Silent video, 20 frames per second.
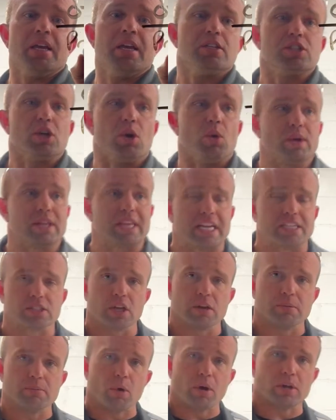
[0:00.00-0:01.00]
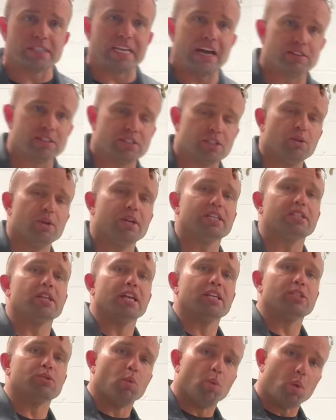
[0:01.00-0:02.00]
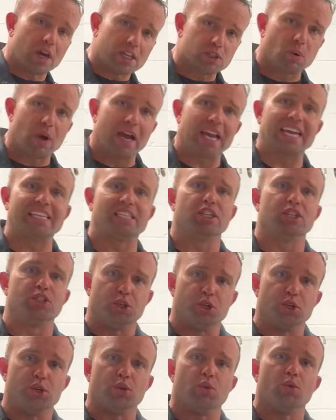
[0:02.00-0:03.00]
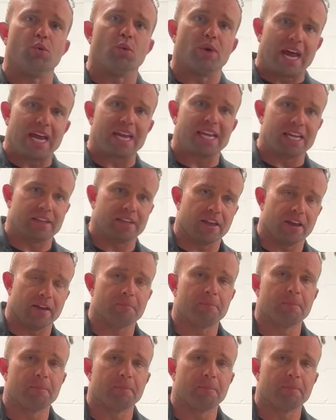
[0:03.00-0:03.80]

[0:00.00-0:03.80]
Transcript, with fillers: So what that's going to boil down to is what do I get to do when I get there?